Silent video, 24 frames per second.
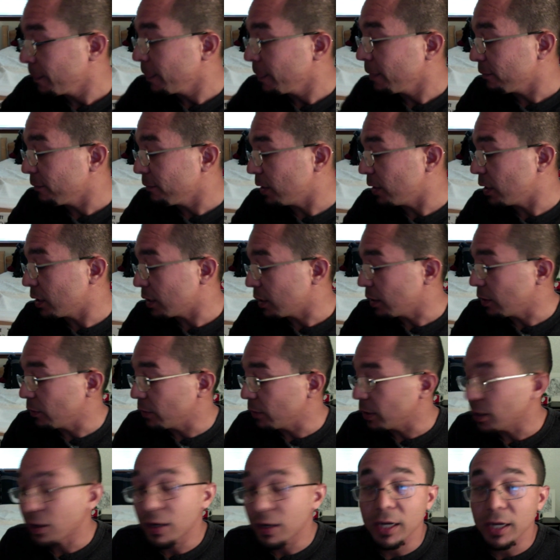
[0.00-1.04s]
Fuck it, we
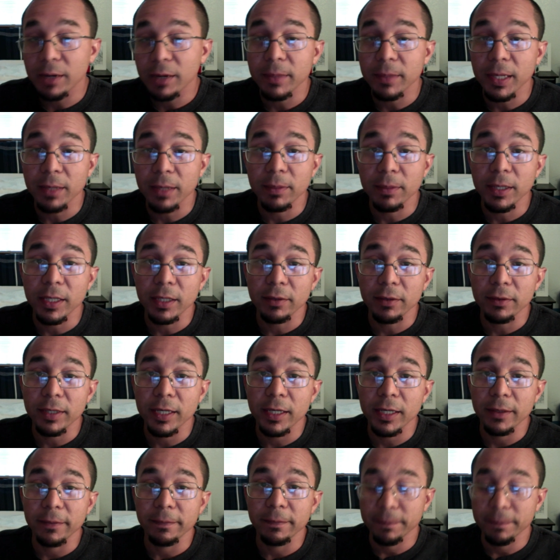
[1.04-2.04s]
all gotta make money, right?